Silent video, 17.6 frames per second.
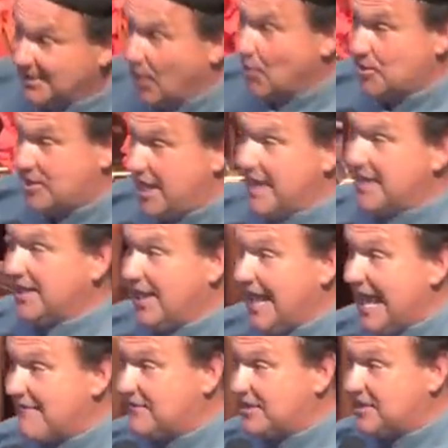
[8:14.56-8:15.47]
Okay to
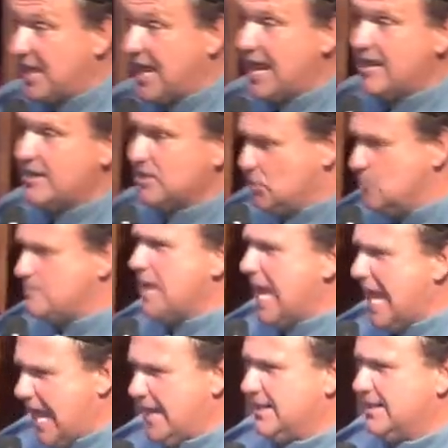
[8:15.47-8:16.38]
laugh at that? You
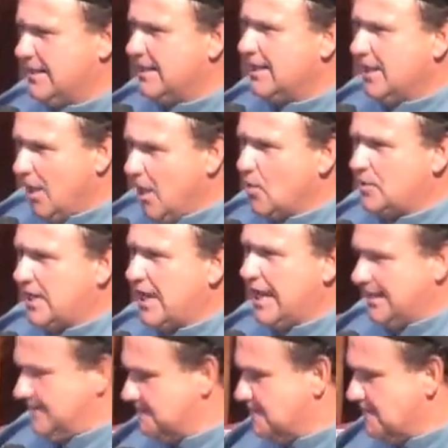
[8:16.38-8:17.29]
bet.
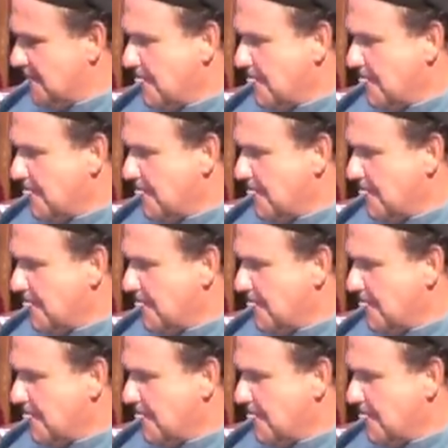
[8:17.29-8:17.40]
Okay.